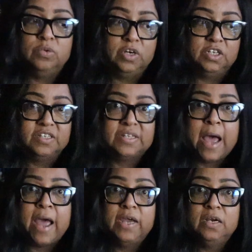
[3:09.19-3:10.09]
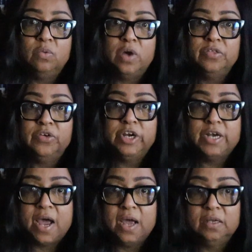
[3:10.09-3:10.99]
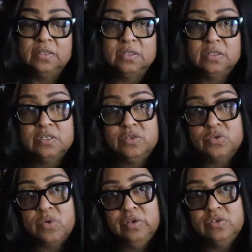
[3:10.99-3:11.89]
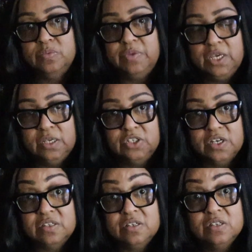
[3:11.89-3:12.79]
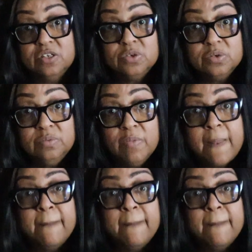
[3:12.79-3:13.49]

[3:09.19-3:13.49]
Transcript: You want to decide whether or not this is going to be just a sigil,